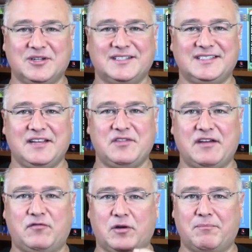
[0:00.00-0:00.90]
I'm going to save
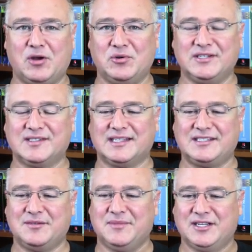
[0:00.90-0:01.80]
that for a bonus
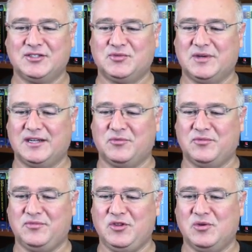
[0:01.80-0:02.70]
lesson because uh,
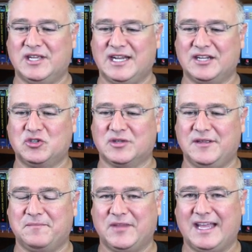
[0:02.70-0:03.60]
you can
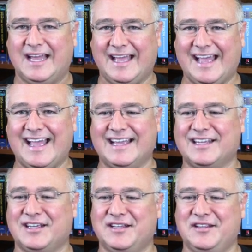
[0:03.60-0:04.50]
actually
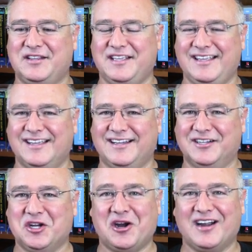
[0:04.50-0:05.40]
hack the
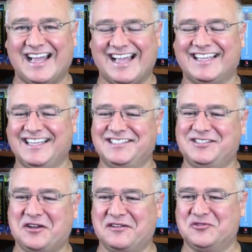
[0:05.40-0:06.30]
uh, car hacking
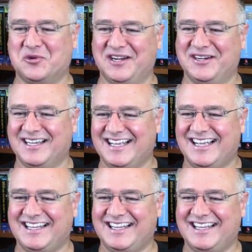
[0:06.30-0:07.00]
software.